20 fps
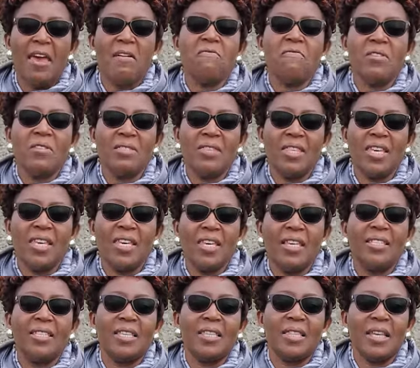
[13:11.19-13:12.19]

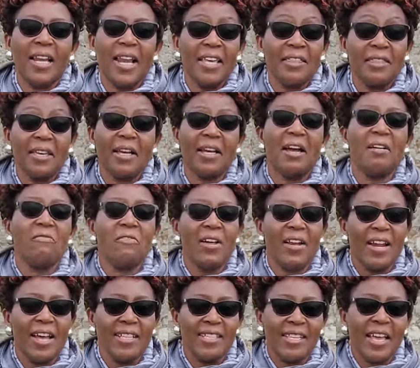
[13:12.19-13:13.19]
Everything is in the light. The
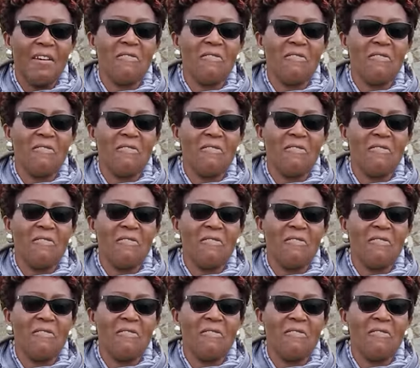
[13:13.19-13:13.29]
governance,